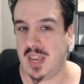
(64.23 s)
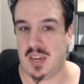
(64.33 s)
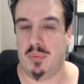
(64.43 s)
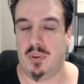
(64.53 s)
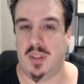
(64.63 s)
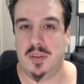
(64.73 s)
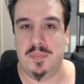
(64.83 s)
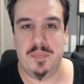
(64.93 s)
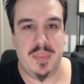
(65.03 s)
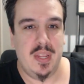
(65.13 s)
point had a brother.
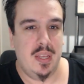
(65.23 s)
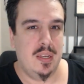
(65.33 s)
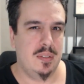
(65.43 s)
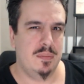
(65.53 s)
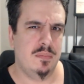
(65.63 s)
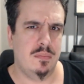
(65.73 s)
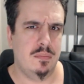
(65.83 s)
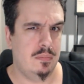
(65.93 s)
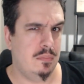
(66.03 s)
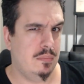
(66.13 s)

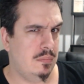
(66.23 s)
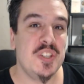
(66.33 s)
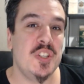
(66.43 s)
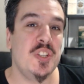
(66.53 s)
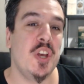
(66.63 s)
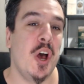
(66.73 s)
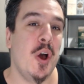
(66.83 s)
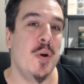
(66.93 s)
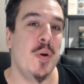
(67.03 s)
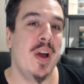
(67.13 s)

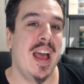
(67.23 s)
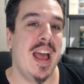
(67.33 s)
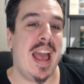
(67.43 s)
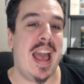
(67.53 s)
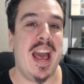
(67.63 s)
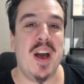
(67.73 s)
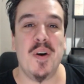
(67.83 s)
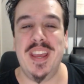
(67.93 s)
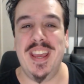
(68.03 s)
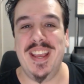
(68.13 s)
So,
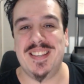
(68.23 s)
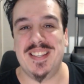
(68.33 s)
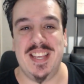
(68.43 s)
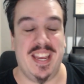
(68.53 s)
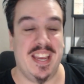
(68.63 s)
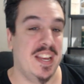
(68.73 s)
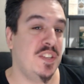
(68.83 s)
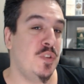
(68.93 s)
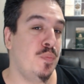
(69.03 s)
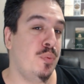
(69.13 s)
how is the
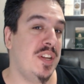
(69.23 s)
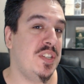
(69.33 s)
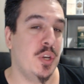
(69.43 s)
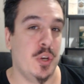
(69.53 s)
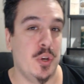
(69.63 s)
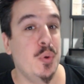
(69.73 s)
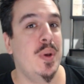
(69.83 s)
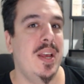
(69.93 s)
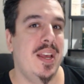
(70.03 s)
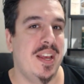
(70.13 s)

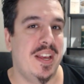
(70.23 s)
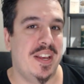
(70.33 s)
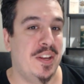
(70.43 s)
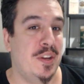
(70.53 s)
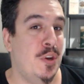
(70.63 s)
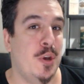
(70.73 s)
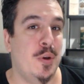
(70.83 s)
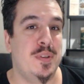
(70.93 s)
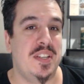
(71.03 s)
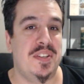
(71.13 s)
espresso
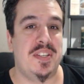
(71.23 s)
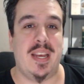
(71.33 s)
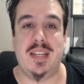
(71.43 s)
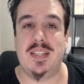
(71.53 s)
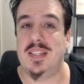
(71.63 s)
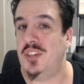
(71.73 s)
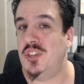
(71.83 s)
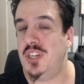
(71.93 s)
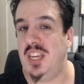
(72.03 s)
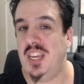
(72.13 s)
nose and taste
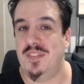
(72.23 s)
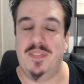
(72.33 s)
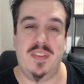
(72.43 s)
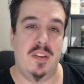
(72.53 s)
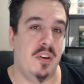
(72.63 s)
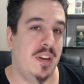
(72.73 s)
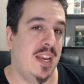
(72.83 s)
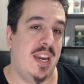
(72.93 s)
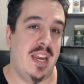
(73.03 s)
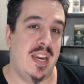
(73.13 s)
achieved if they're not
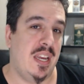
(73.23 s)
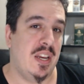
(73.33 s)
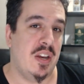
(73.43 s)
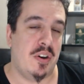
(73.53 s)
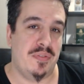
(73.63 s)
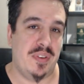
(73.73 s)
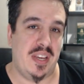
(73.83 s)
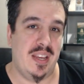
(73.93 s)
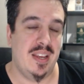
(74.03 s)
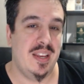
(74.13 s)
adding any
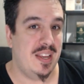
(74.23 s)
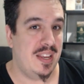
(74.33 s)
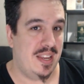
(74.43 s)
coffee